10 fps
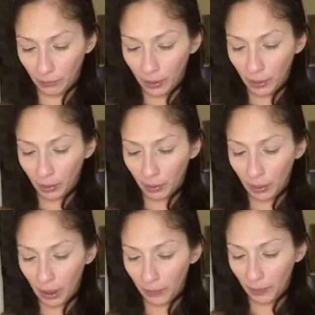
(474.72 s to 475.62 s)
you
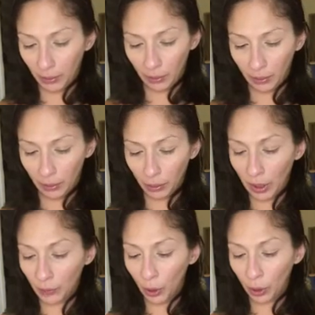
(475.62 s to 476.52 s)
have
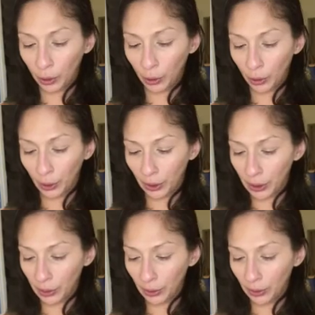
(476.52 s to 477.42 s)
called Durga into
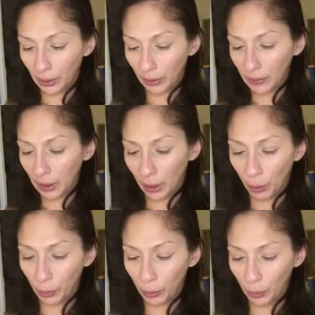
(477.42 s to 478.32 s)
your life to help
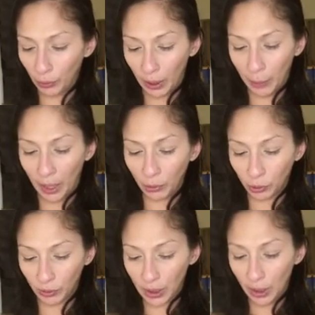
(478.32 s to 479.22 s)
you create
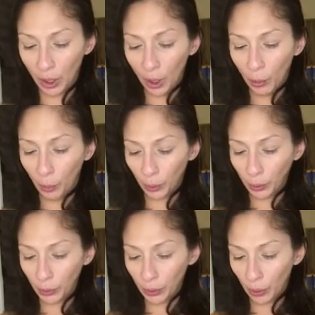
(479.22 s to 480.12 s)
boundaries. What are you
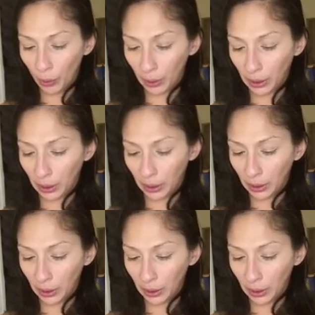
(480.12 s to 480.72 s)
taking